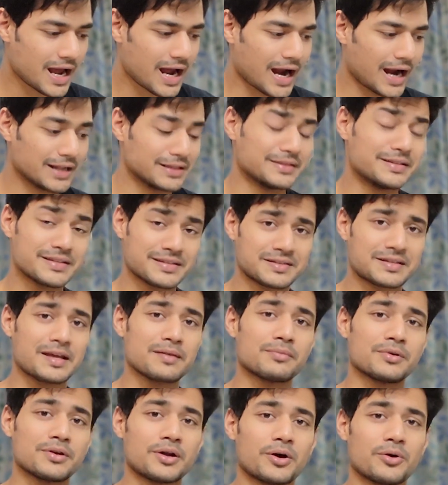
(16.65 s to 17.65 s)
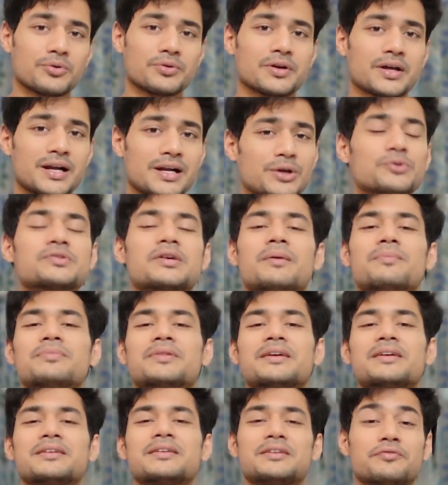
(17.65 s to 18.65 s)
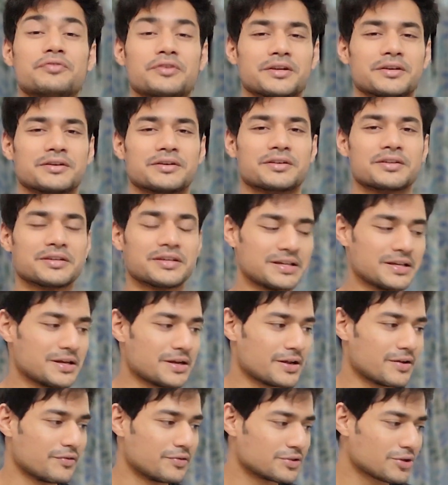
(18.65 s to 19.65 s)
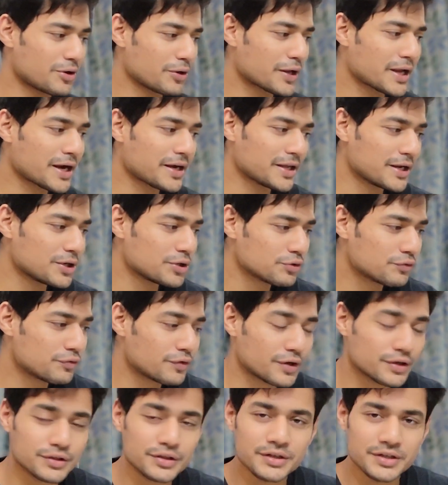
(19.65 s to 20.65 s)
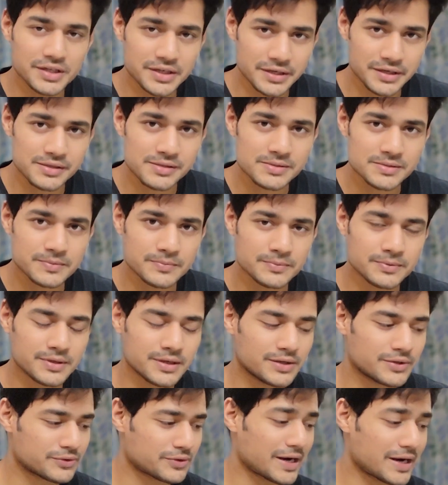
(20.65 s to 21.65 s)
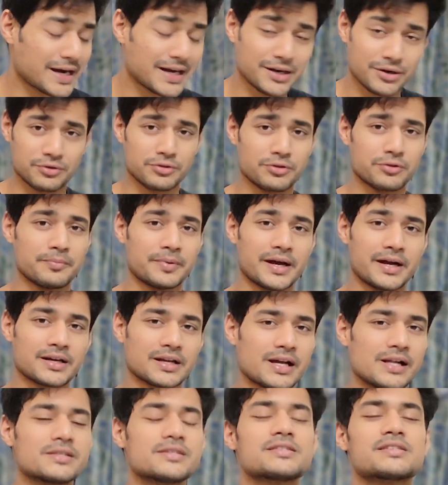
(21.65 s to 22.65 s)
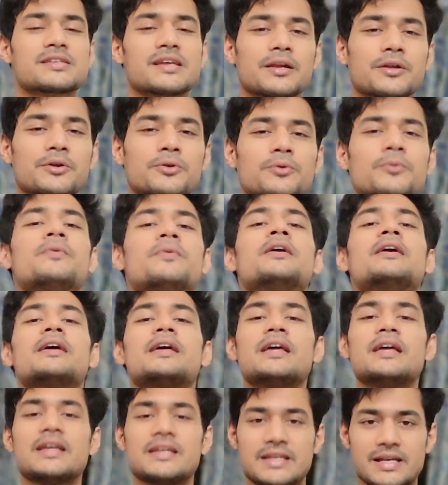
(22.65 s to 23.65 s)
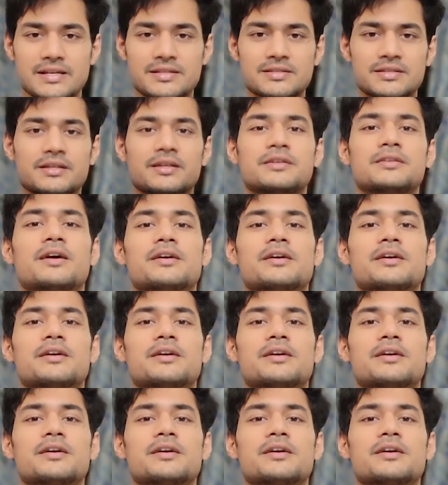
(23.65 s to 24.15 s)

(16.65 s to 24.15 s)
And this time around I'll do something different. Without getting into further details, right out of the bat I'll just tell you, yes it